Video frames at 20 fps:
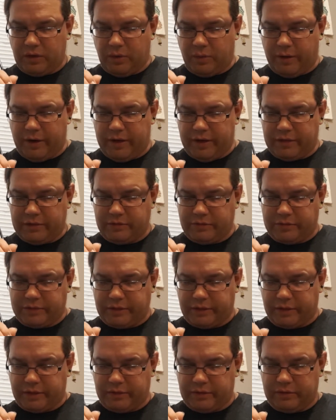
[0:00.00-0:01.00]

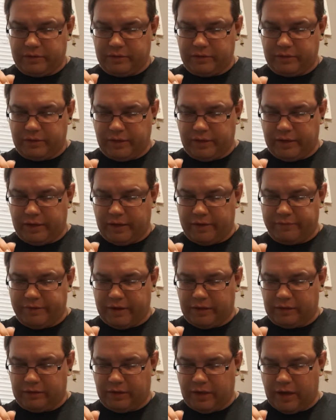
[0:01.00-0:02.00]
interesting. And I've
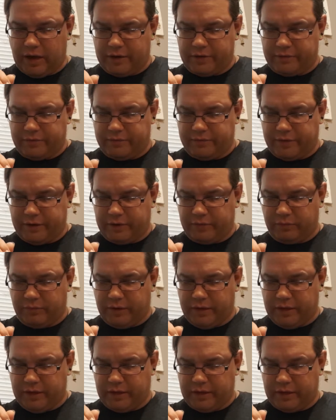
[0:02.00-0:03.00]
had a lot of fun
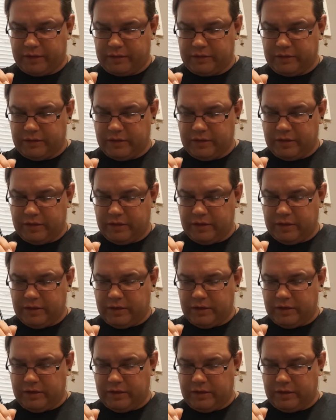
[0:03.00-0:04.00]
reading it.
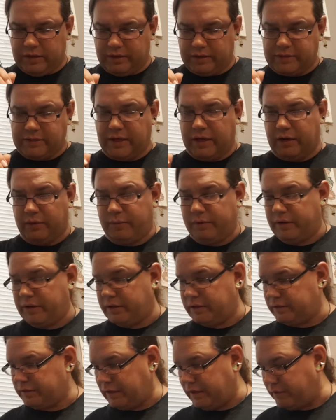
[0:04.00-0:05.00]
And like I said, I don't want
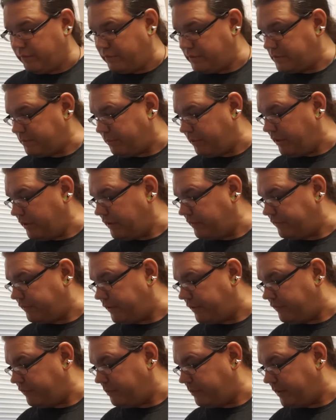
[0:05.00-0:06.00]
to spoil it
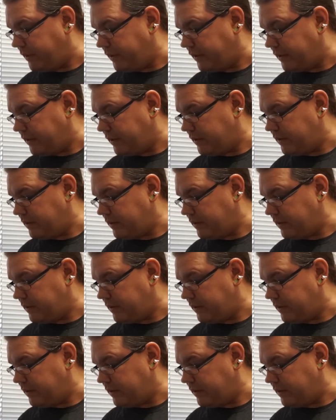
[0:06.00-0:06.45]
for everybody.